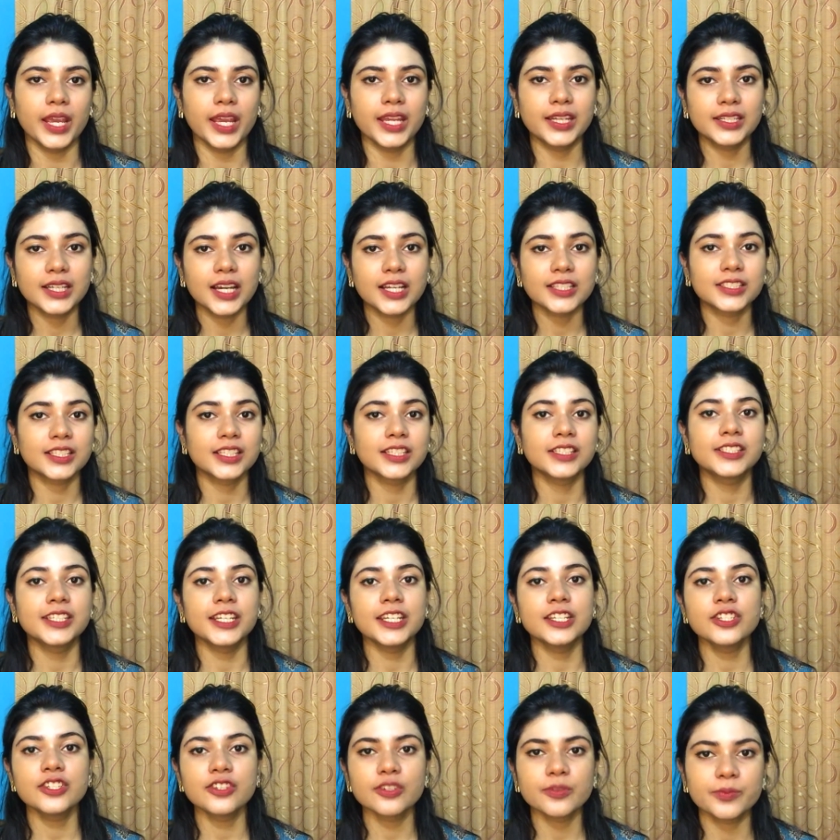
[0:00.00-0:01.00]
it does
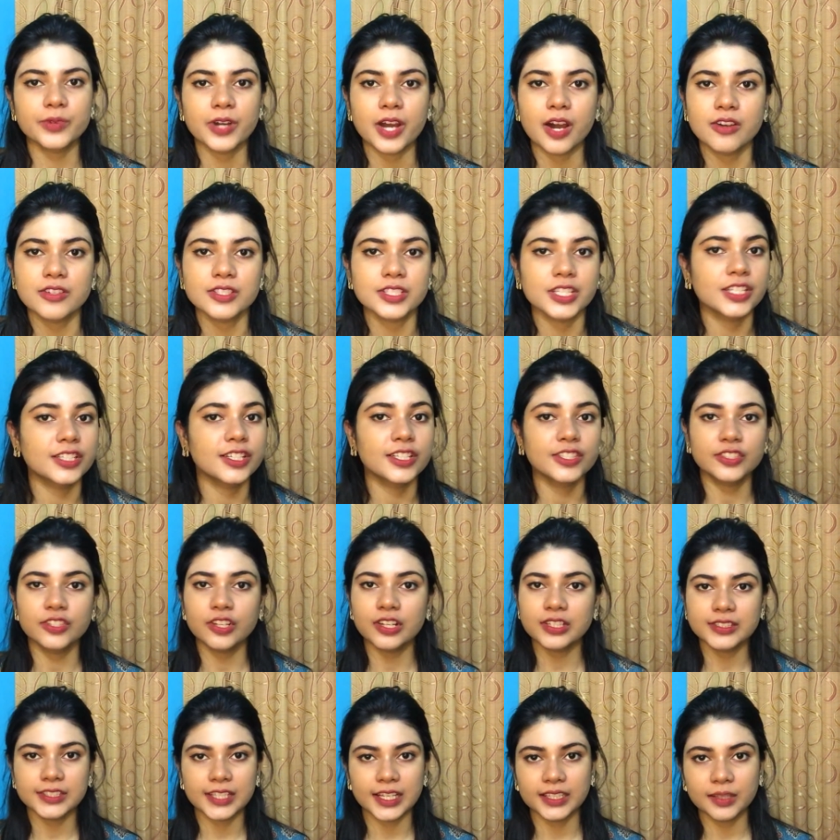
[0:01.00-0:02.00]
tint your brows it does
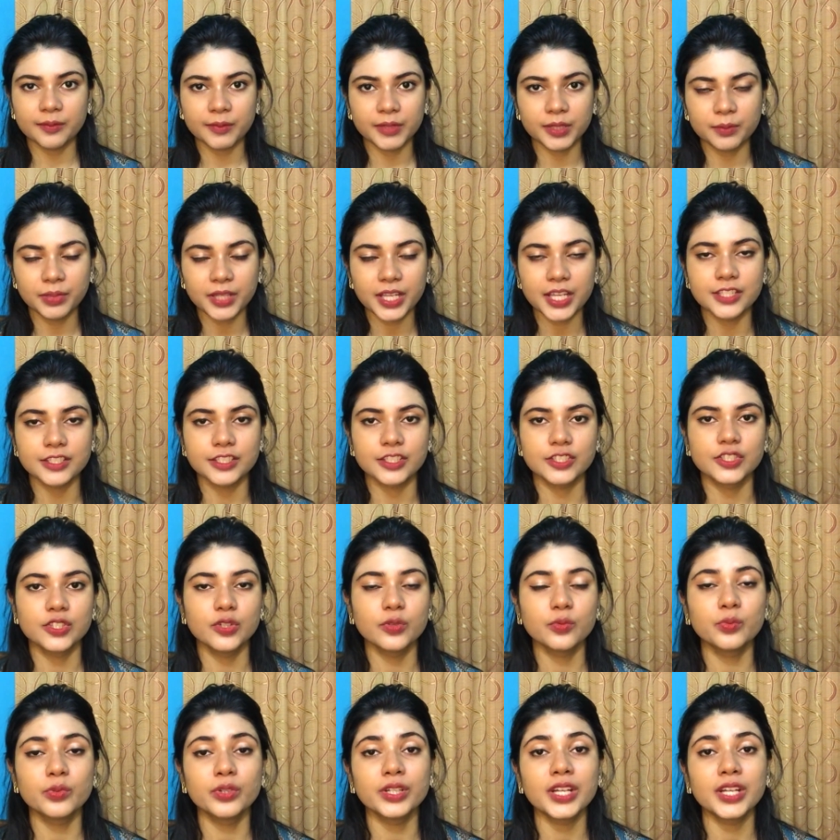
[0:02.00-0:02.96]
not set them in place so you